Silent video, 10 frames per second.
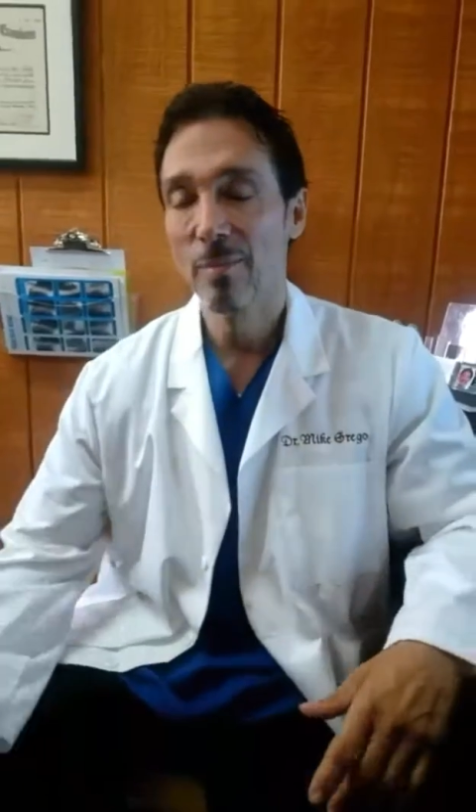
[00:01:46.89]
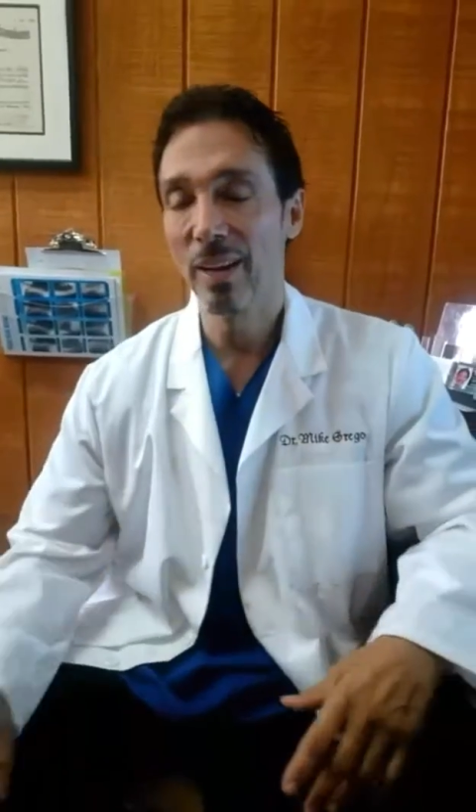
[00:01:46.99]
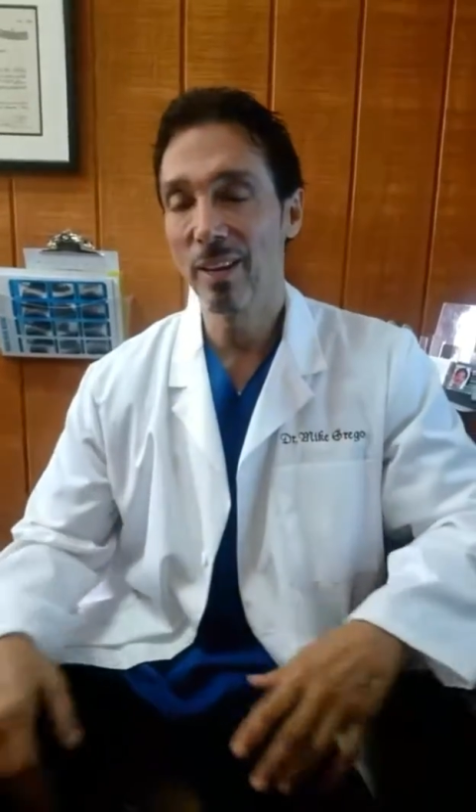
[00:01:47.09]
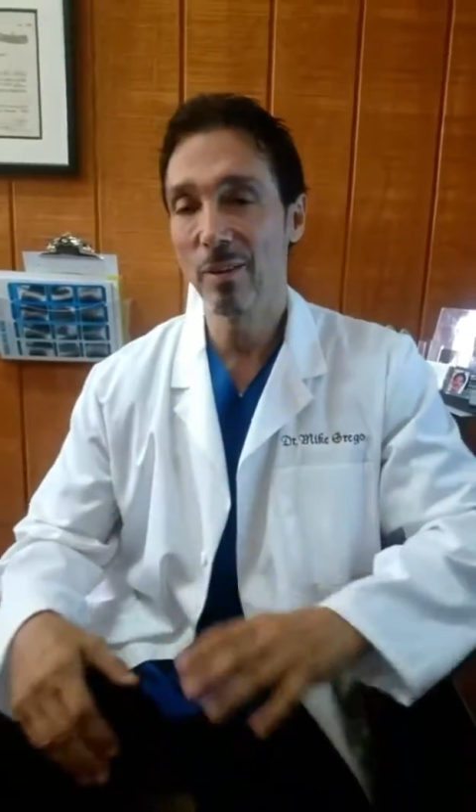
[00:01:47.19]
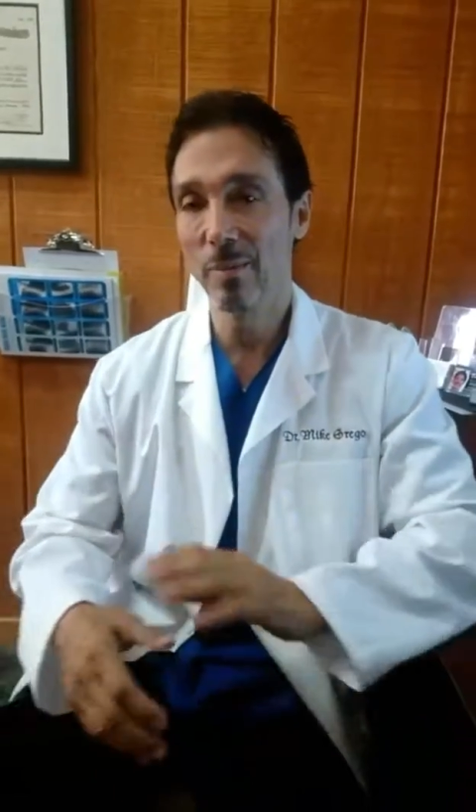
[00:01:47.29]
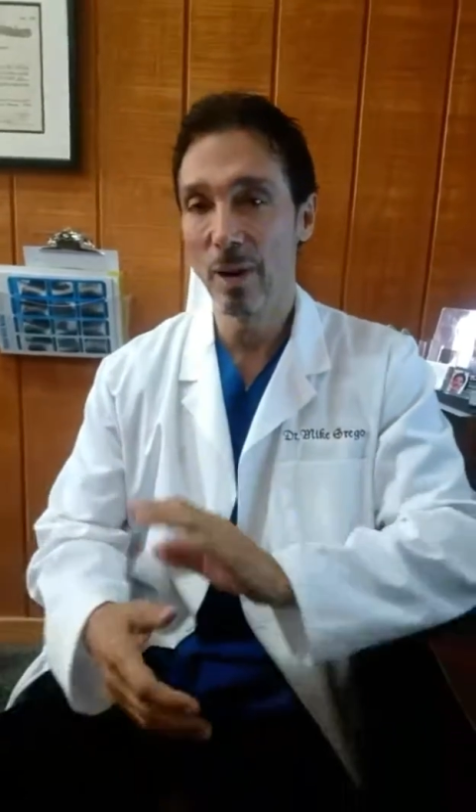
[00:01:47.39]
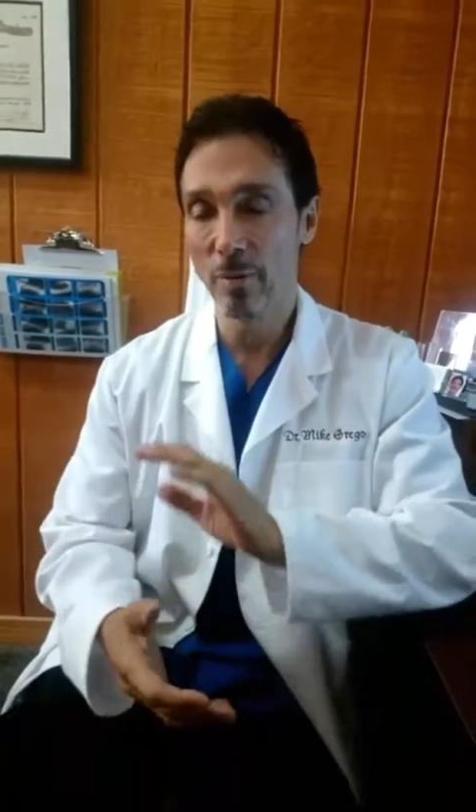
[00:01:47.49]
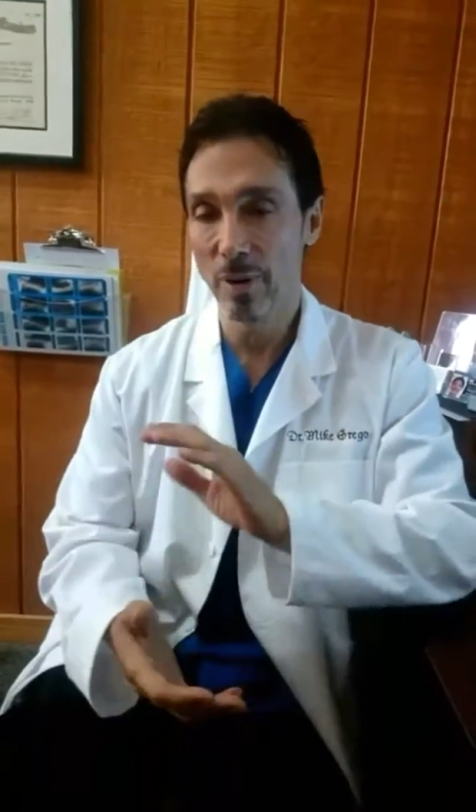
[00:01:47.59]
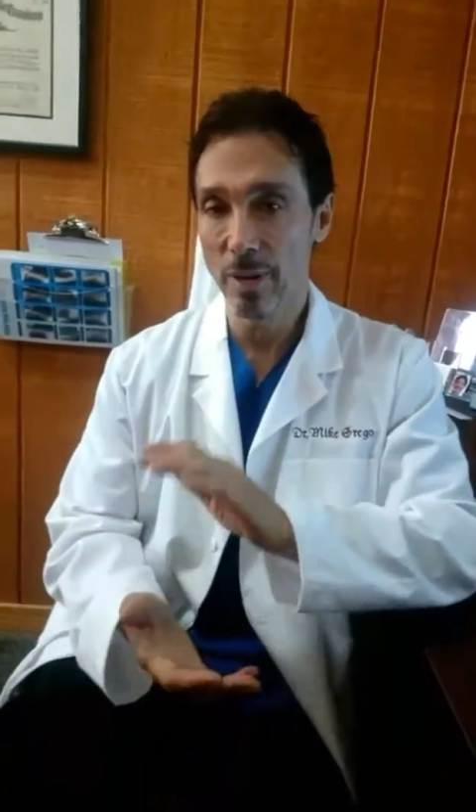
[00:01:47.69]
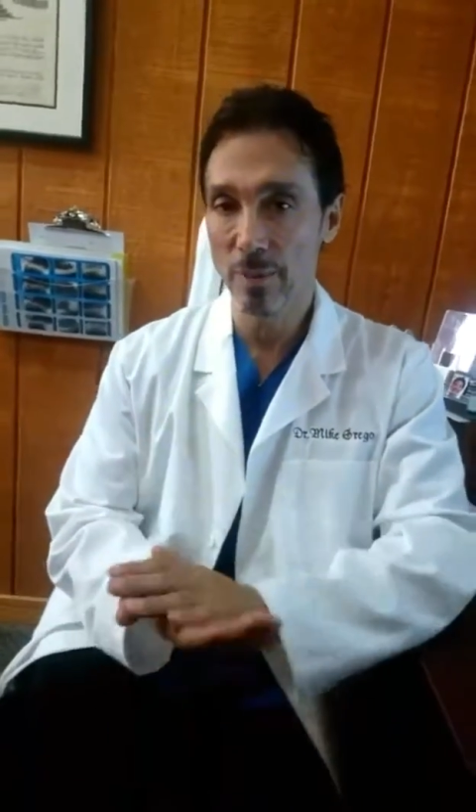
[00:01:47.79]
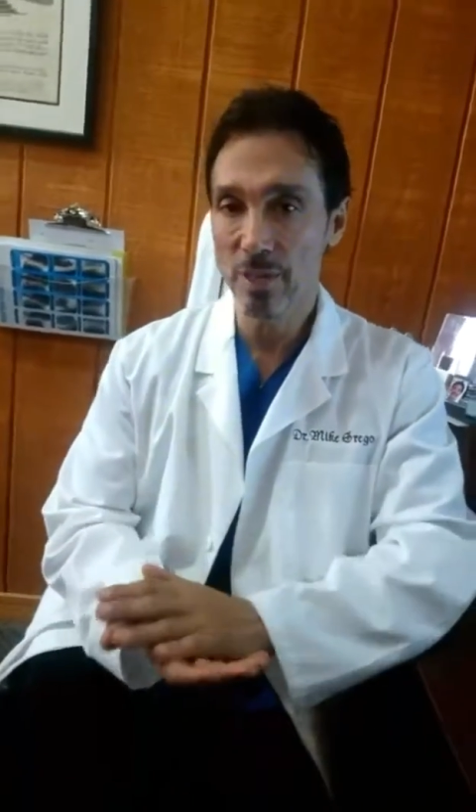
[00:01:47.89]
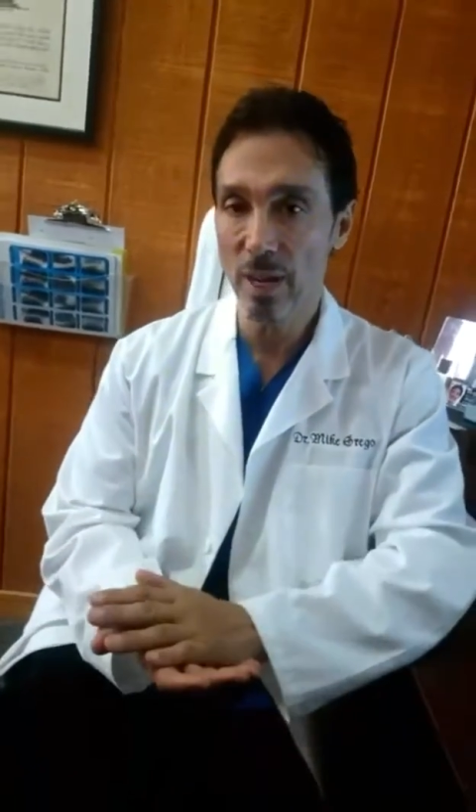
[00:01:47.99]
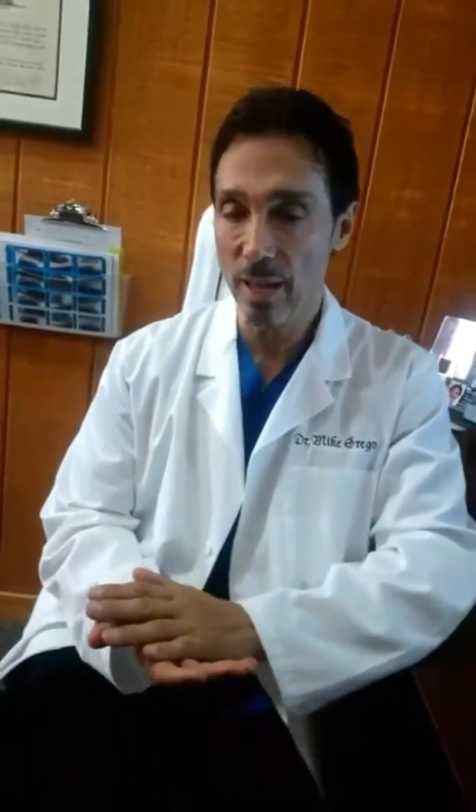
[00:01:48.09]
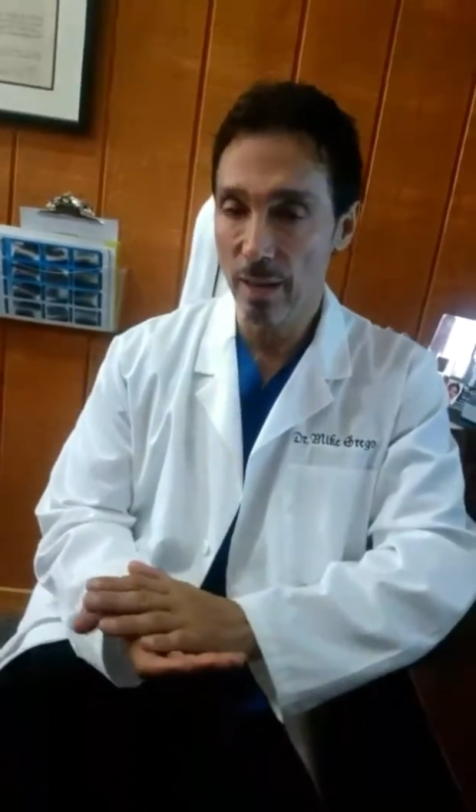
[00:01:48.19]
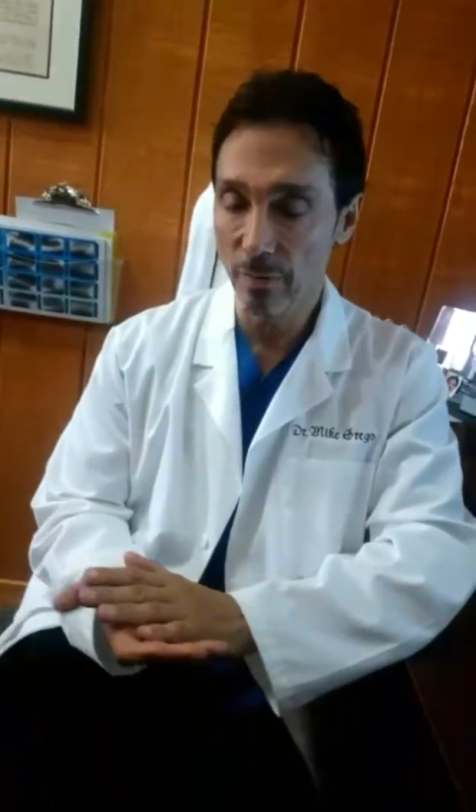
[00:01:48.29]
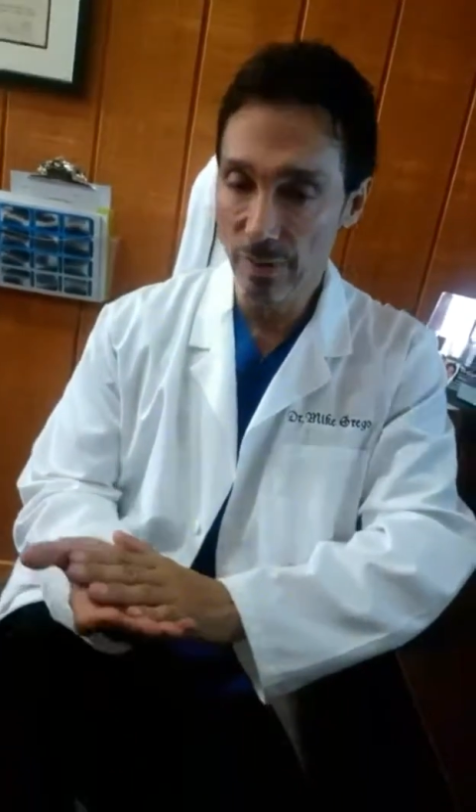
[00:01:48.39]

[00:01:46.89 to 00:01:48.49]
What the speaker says: But you might want to double check that.